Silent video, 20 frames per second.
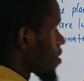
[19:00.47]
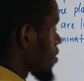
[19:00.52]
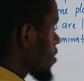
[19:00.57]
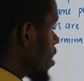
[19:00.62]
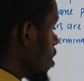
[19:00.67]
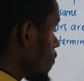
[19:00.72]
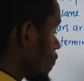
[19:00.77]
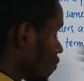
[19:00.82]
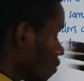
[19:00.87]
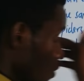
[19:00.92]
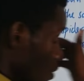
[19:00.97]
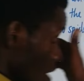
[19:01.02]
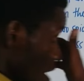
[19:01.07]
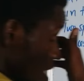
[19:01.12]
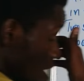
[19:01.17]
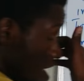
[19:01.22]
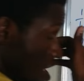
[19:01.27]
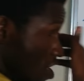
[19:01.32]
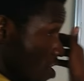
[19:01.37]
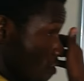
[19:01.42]
Therefore,
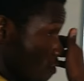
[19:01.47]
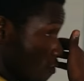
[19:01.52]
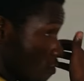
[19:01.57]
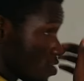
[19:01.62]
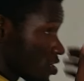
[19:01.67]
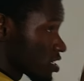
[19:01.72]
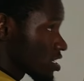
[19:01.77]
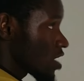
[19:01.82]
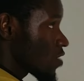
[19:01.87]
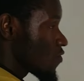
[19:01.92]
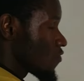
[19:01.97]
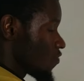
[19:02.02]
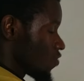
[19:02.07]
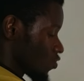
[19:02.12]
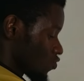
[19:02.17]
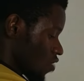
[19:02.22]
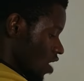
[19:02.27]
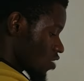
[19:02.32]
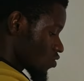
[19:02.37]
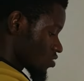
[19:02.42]
if we
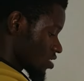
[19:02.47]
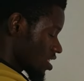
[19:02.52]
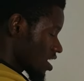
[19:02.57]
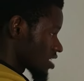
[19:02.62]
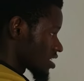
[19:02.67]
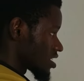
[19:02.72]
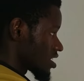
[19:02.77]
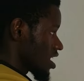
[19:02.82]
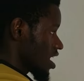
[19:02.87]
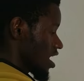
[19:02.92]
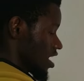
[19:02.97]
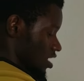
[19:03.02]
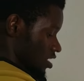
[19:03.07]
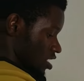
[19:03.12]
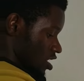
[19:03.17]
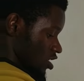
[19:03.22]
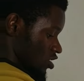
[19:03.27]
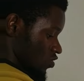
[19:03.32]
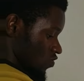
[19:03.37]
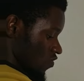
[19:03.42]
try to say that
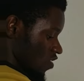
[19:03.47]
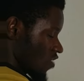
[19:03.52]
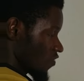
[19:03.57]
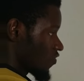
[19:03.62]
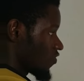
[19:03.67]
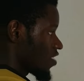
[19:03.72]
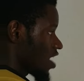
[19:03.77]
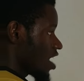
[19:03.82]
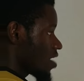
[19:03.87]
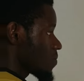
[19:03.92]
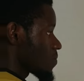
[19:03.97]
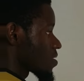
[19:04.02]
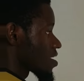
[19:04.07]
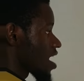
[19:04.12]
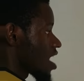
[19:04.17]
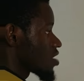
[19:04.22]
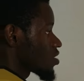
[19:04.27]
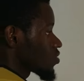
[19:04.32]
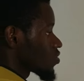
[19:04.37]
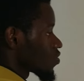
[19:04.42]
a fly
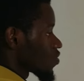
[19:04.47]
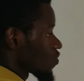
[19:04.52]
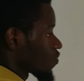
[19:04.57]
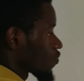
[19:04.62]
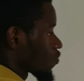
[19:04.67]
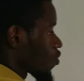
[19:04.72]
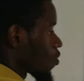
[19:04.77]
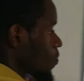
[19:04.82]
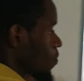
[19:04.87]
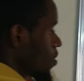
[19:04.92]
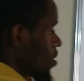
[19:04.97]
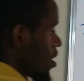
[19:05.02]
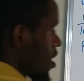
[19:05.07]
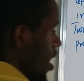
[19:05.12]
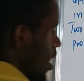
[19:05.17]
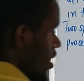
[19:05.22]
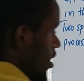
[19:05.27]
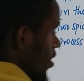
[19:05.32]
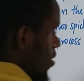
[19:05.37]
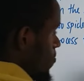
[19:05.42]
began from
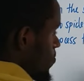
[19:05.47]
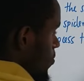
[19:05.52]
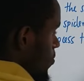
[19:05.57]
here,